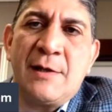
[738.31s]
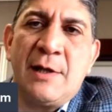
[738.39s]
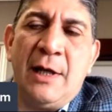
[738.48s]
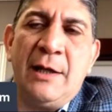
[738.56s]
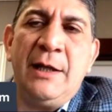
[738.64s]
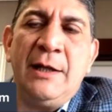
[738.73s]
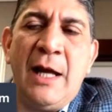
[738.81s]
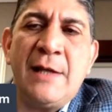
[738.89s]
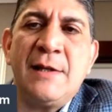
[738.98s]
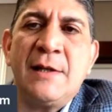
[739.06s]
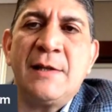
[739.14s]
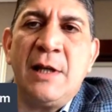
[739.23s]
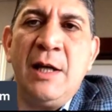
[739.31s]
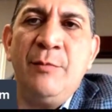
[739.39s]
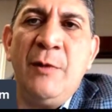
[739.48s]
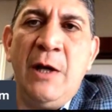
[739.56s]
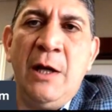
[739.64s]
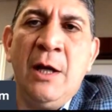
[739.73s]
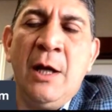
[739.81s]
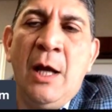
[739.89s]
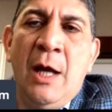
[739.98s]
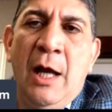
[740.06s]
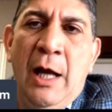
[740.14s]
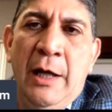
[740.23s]
And I think that's extremely
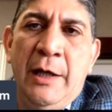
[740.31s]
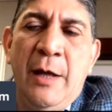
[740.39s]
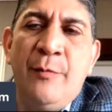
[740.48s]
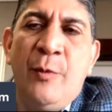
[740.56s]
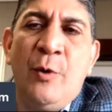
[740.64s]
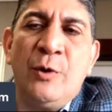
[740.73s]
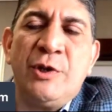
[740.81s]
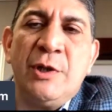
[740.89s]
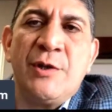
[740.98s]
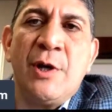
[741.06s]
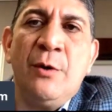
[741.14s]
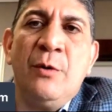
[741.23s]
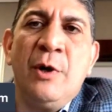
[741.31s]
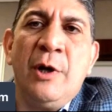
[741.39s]
important. So,